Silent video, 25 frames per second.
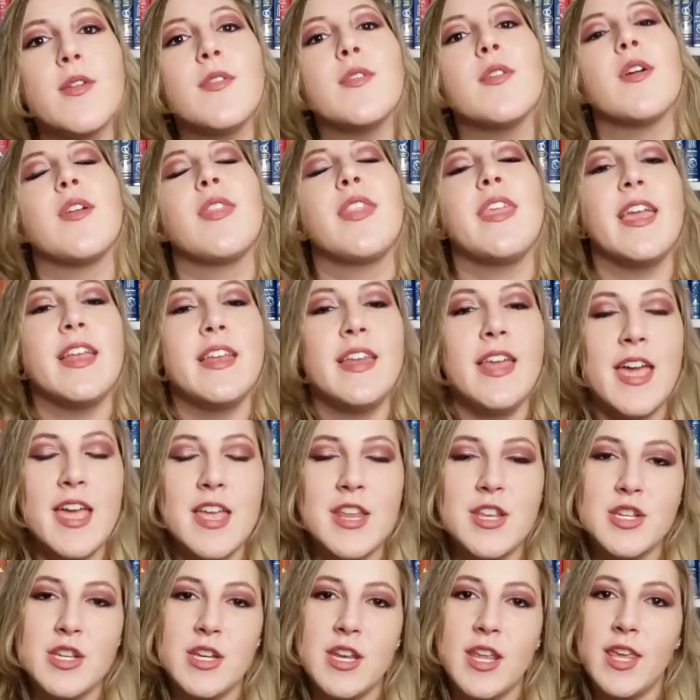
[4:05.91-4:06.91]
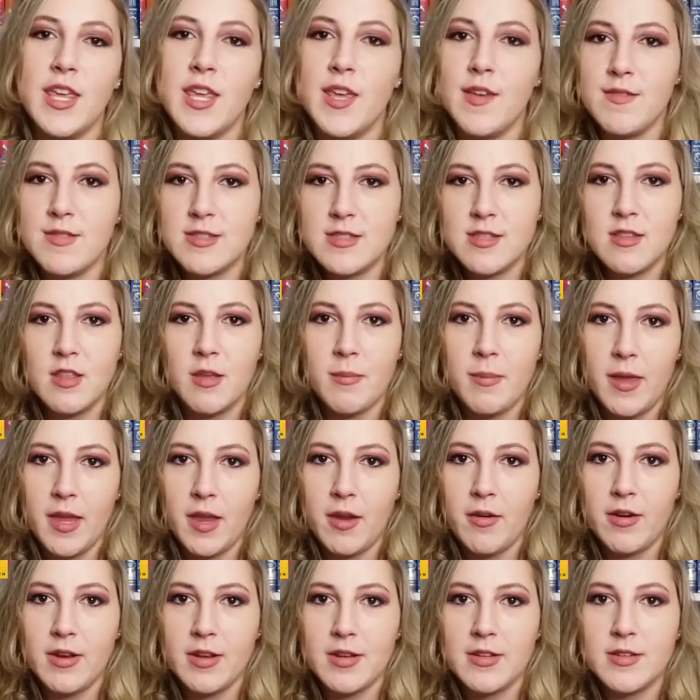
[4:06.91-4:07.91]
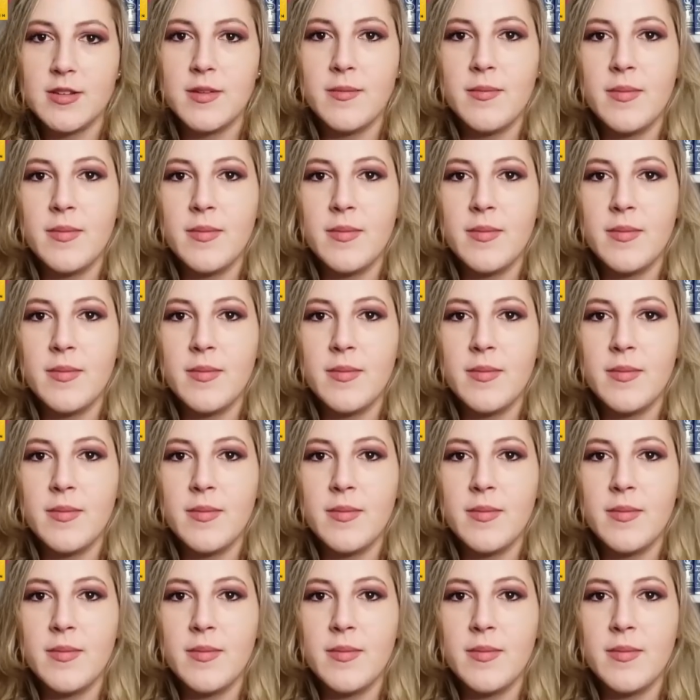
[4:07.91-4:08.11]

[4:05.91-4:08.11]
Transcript: for the attention it gives to the parent.